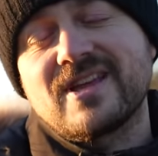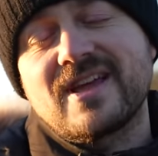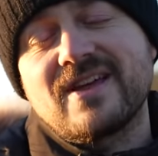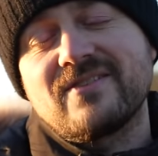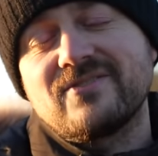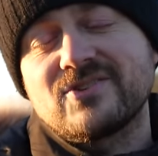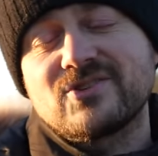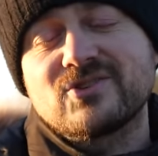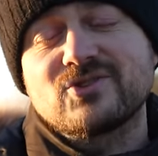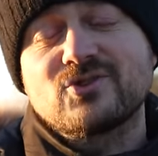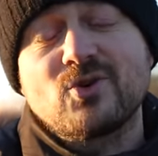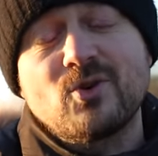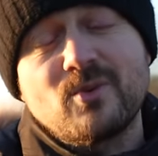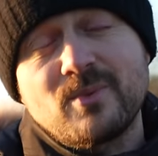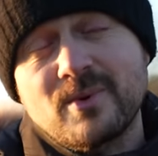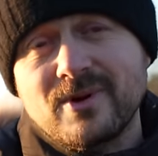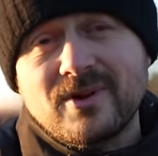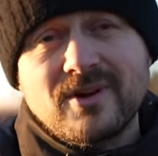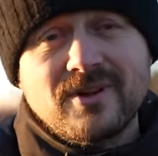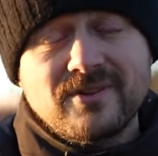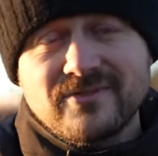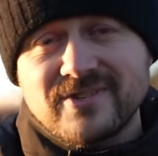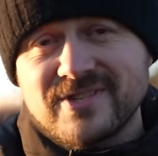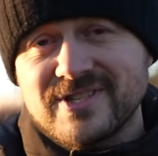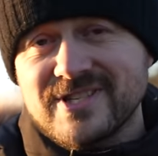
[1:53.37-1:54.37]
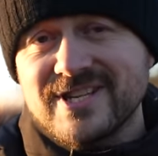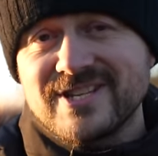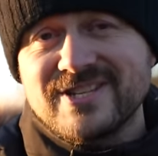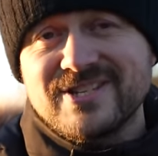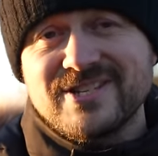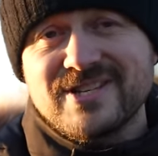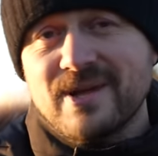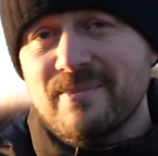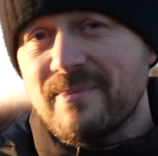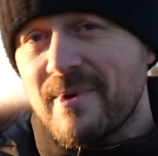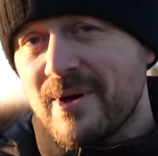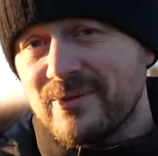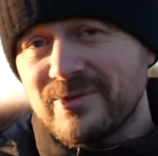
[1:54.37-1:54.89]
have a sober
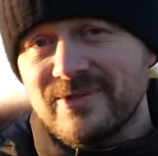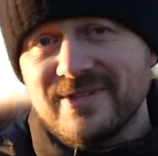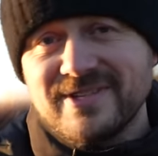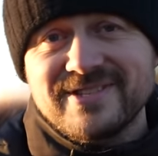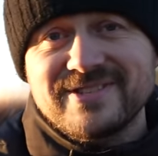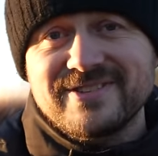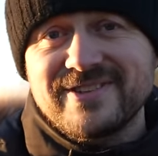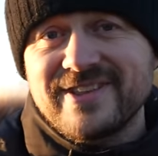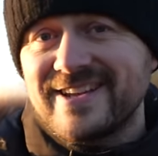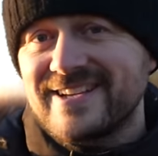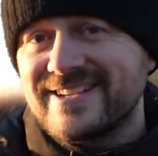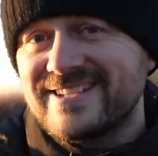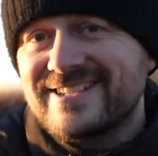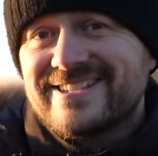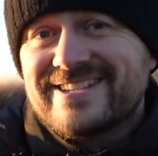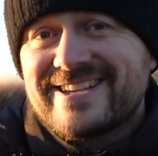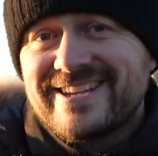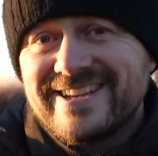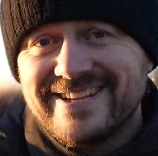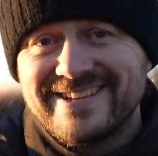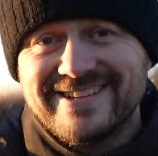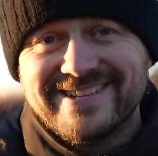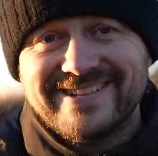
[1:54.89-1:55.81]
conversation about these things?